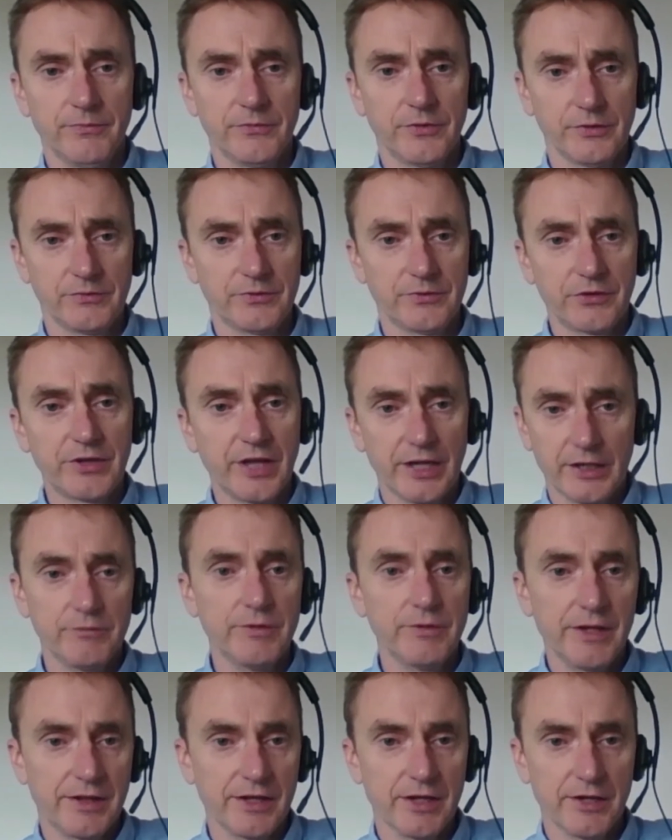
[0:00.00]
So just getting
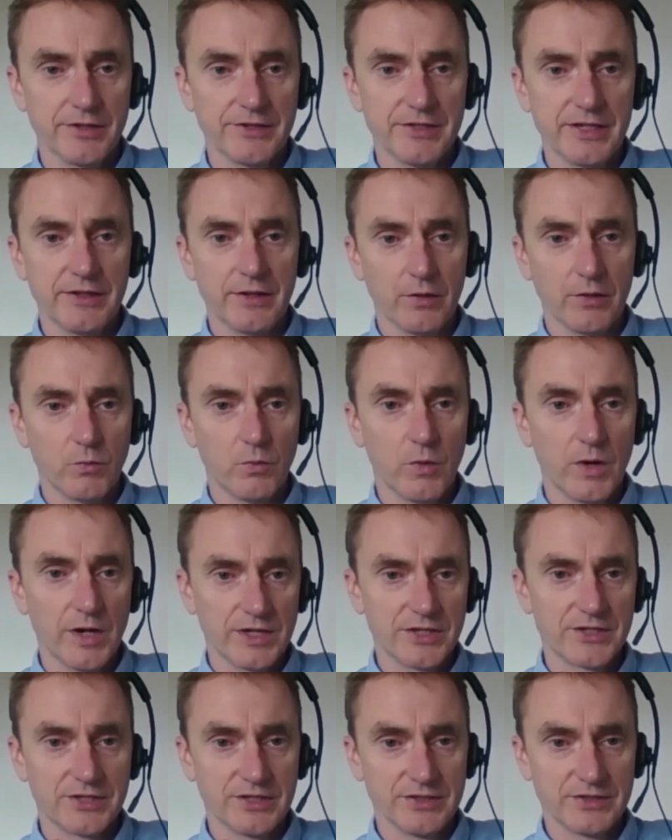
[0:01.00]
rid of the idea that
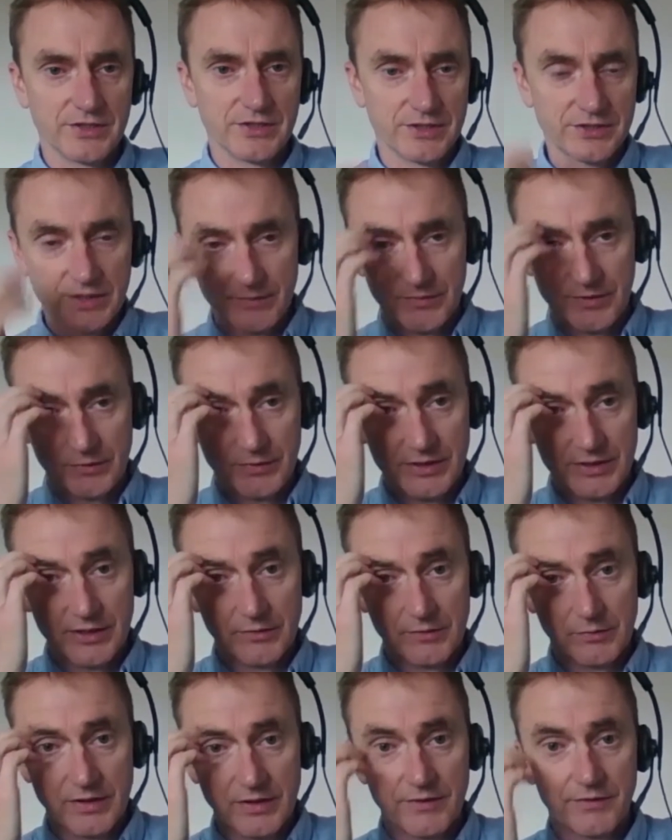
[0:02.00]
waste is just something we
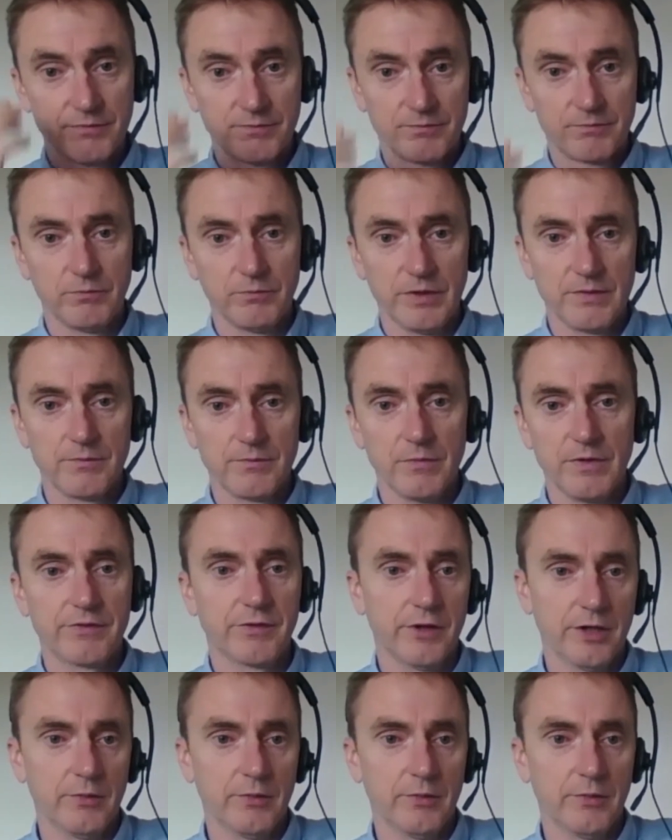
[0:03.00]
throw